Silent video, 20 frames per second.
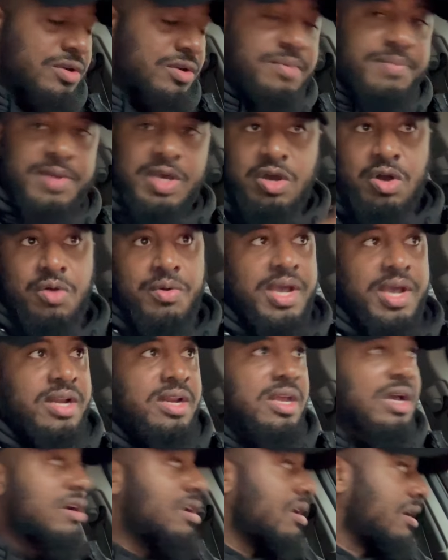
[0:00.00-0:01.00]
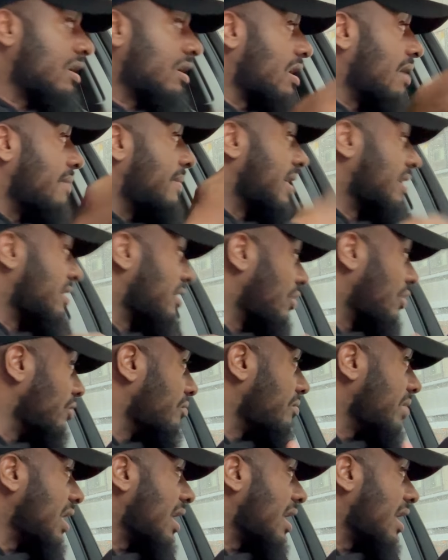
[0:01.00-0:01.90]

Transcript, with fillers: let me go in. They're going to come and load me